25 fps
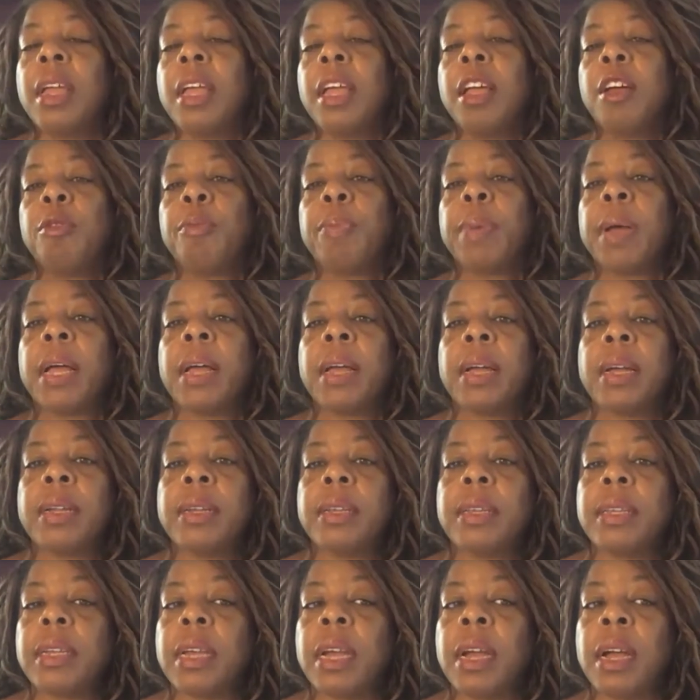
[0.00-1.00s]

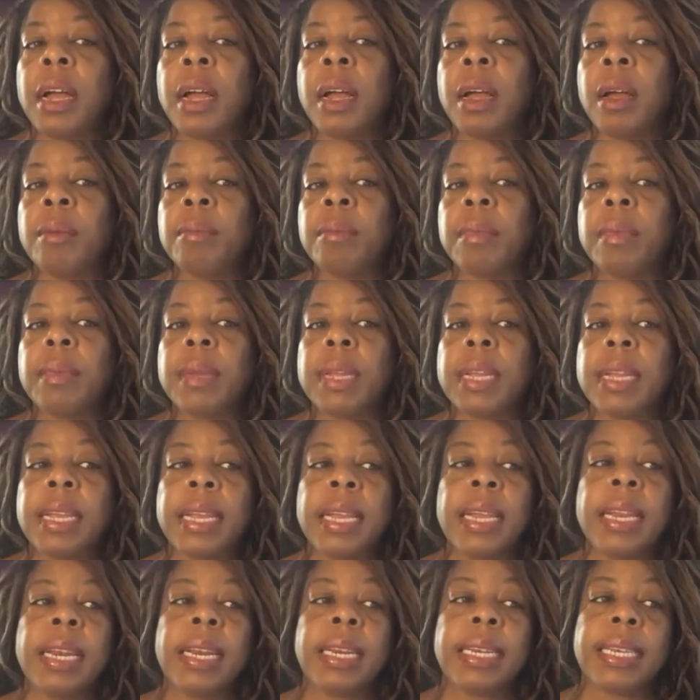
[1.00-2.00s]
But
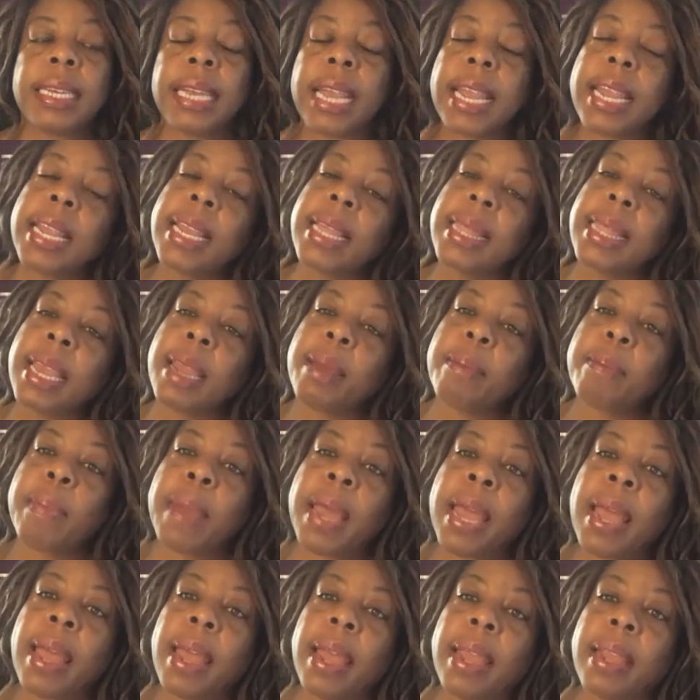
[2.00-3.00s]
taking that
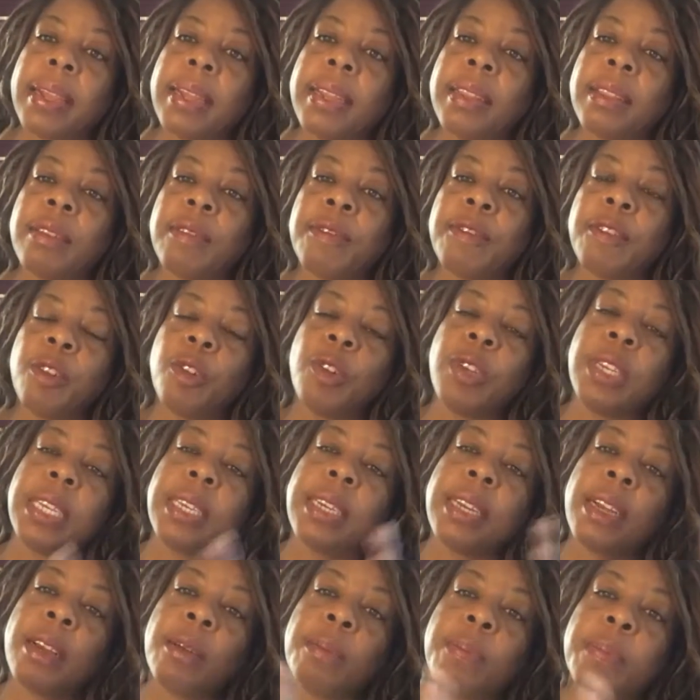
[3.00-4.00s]
back, and the first
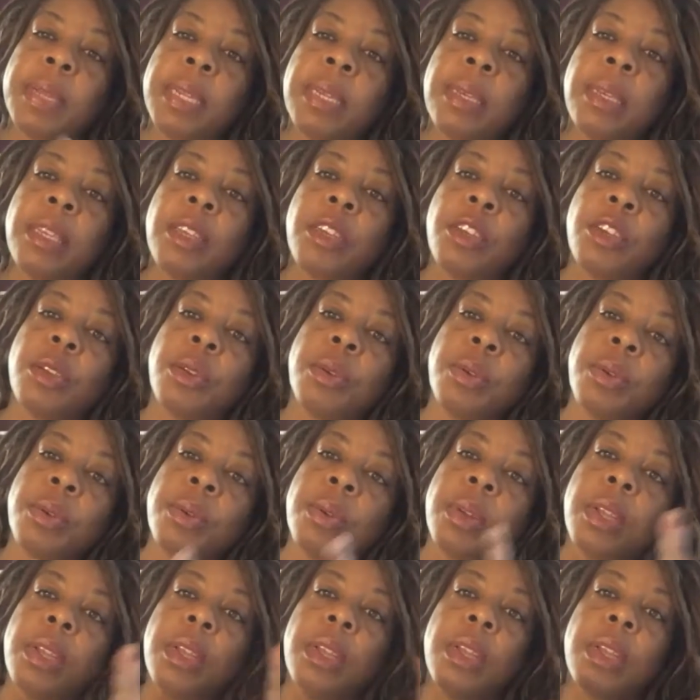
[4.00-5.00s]
step is to
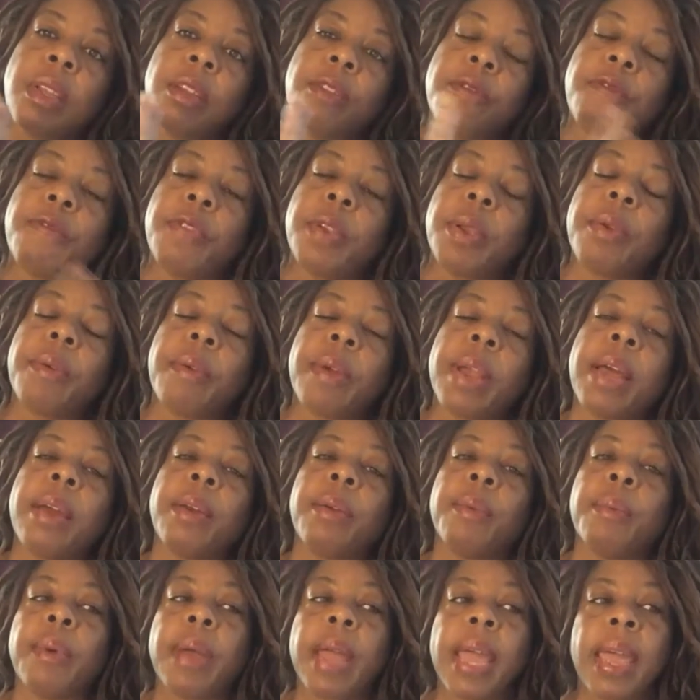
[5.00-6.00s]
figure out a
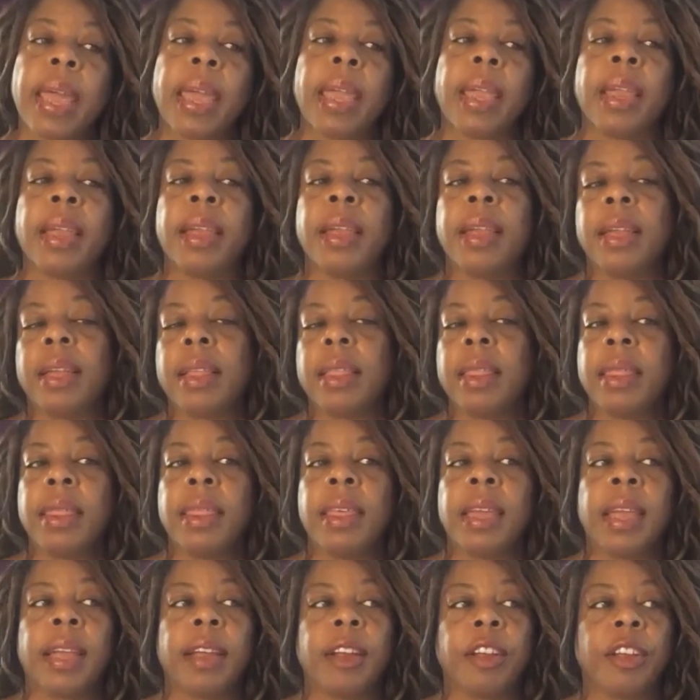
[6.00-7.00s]
way
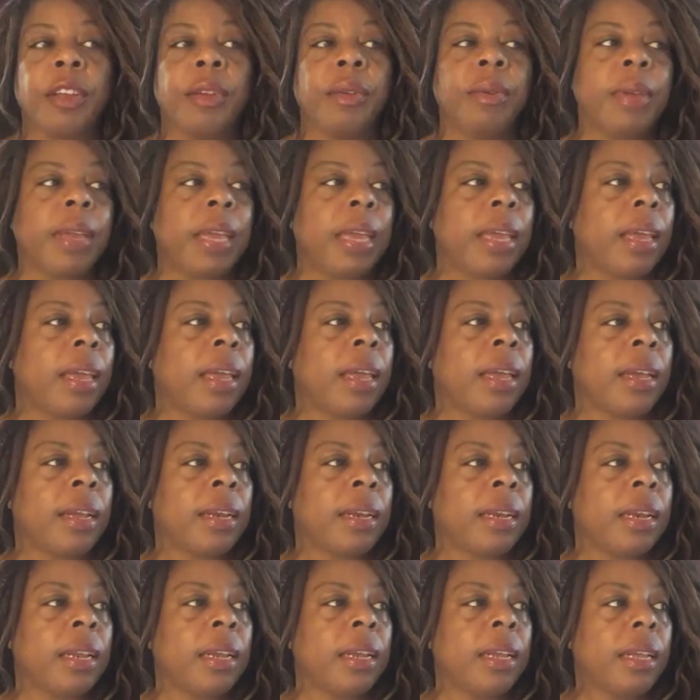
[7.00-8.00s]
that you
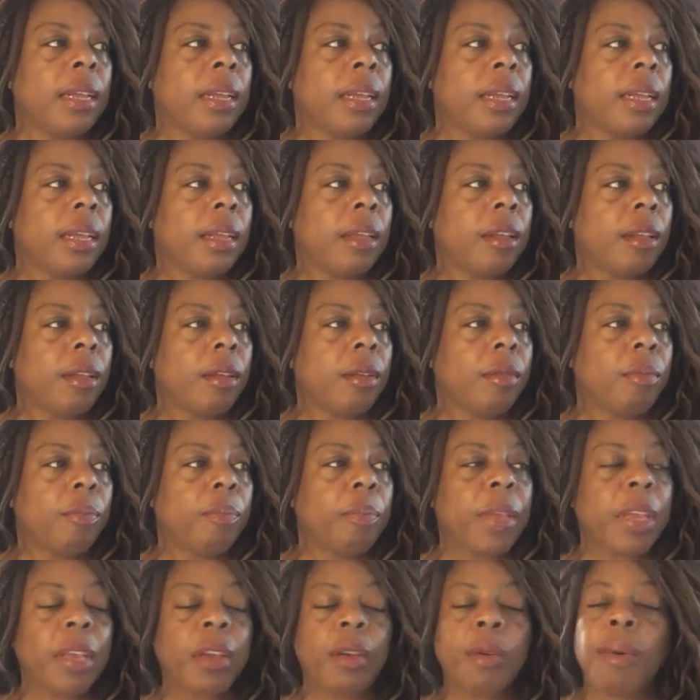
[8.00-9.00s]
can
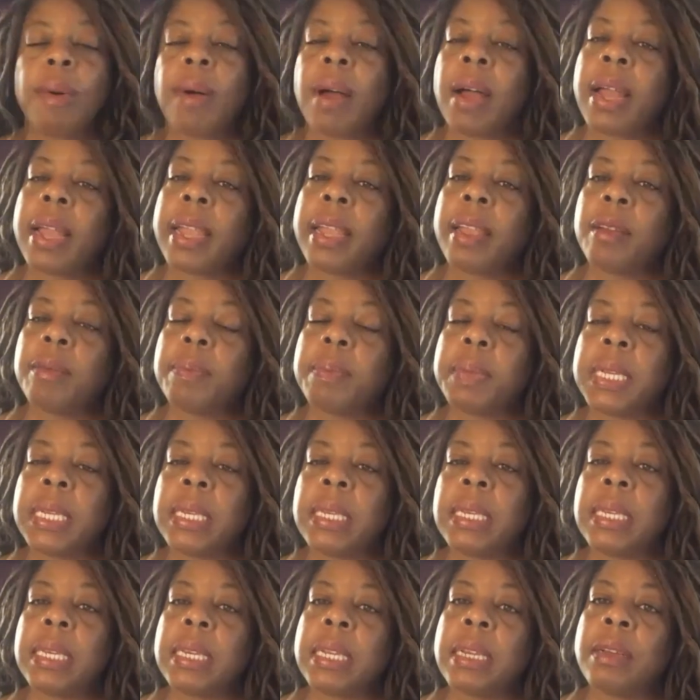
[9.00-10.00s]
be quiet, be
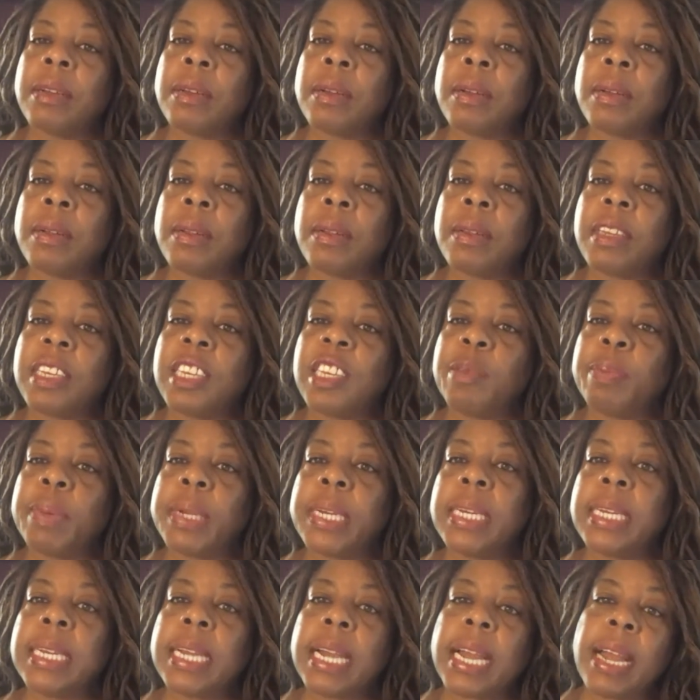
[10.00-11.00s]
still,
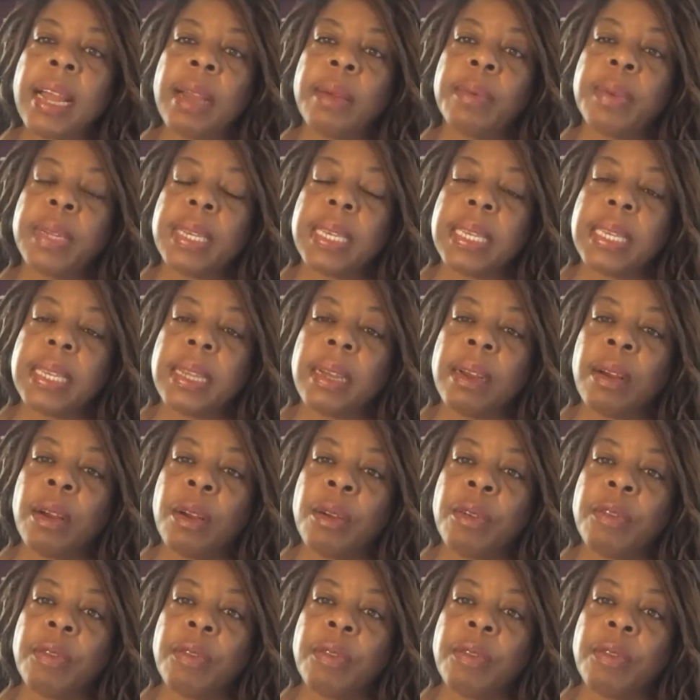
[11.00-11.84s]
spend time with self,